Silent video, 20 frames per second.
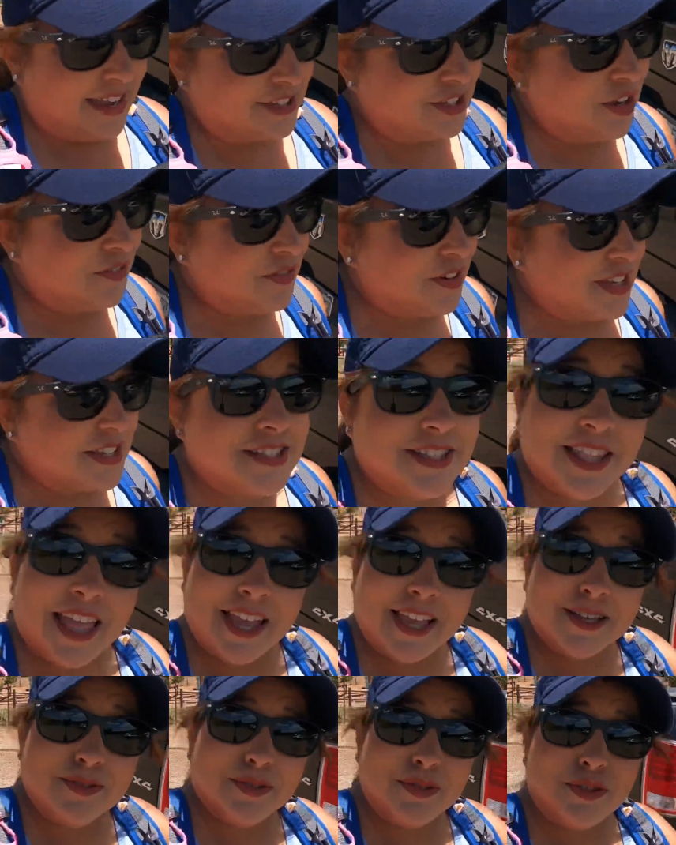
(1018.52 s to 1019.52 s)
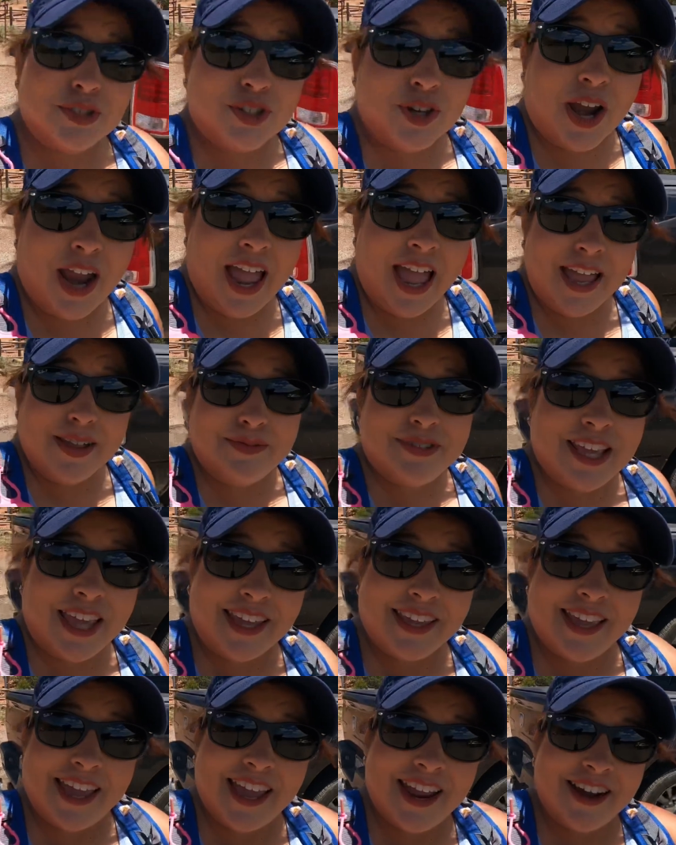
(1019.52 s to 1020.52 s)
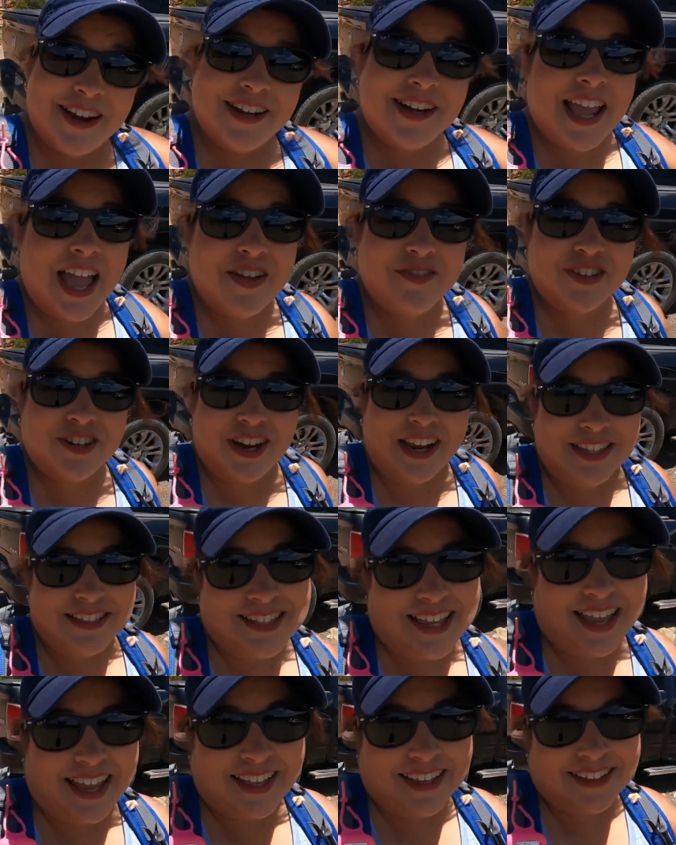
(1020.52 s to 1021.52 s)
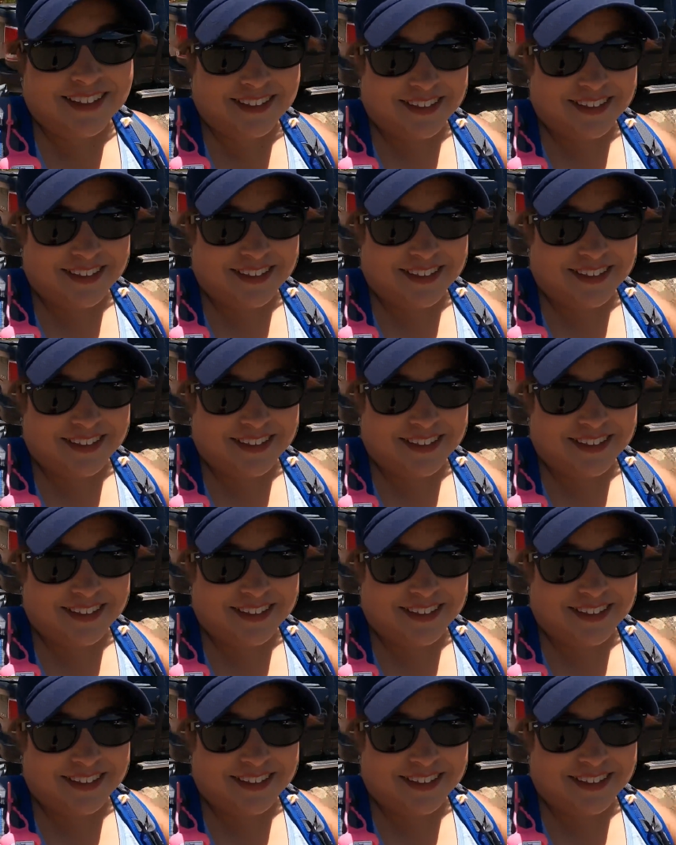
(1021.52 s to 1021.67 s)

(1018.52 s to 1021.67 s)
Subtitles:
don't forget to like and subscribe. Take care and have a great day.